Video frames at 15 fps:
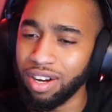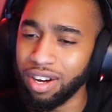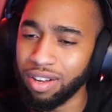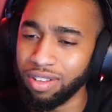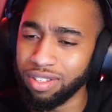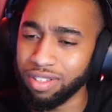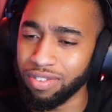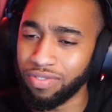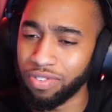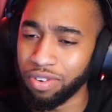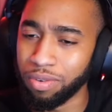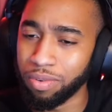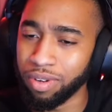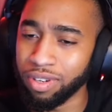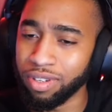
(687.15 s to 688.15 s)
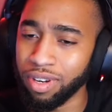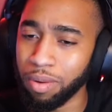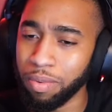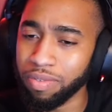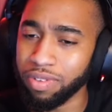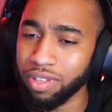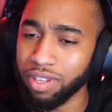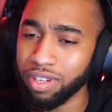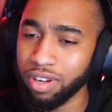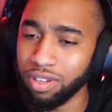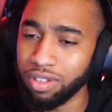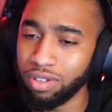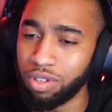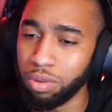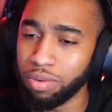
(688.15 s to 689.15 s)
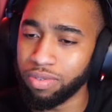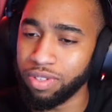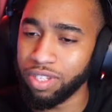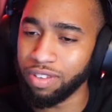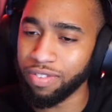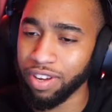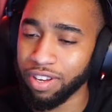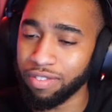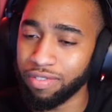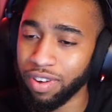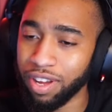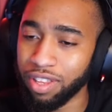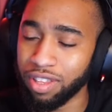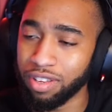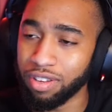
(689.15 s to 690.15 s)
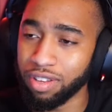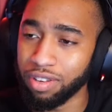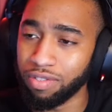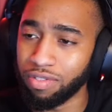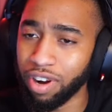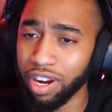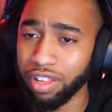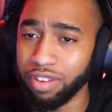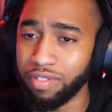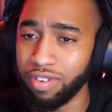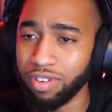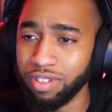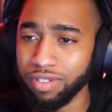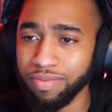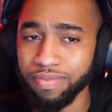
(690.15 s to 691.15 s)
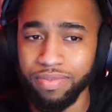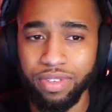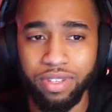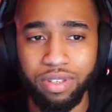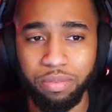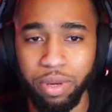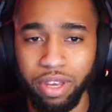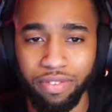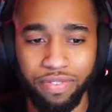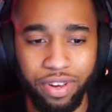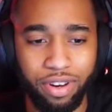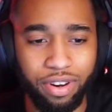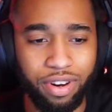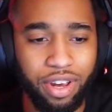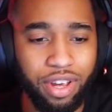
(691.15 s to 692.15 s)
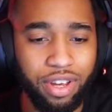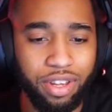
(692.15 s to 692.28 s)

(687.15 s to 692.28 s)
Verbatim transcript: Oh, this is a full one. I'm gonna have to look on YouTube and see if I can find the regular version, make it fair.